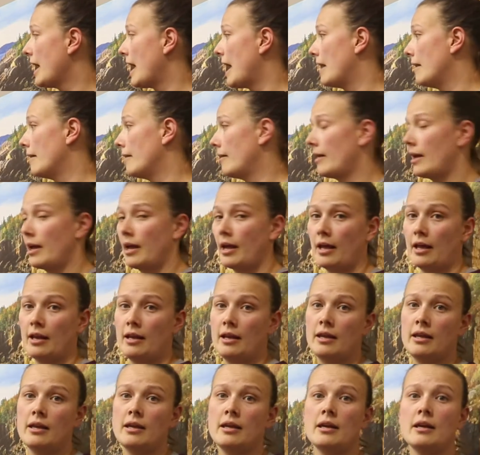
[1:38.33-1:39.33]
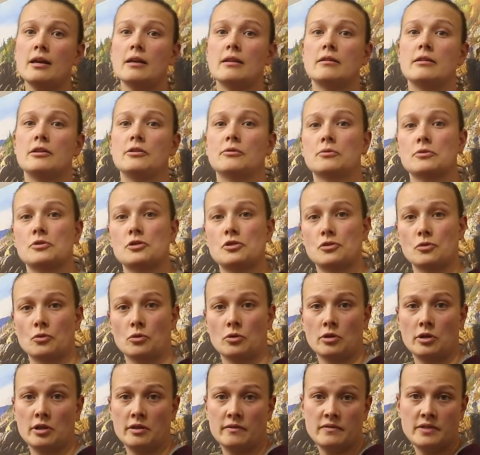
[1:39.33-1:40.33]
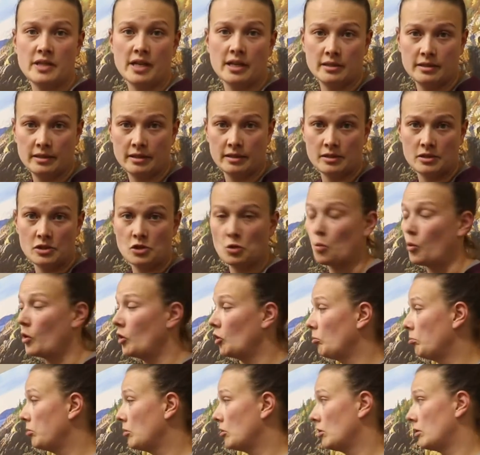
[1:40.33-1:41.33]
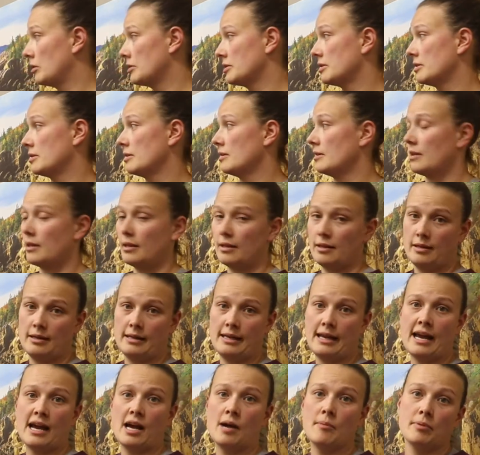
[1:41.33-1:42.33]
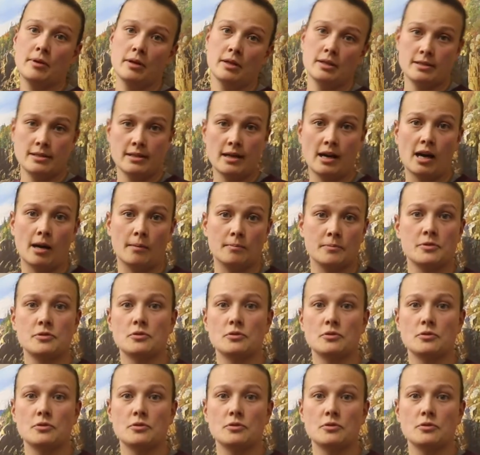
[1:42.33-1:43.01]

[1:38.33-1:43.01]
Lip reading: and then the restorative dentist will put the cap on top.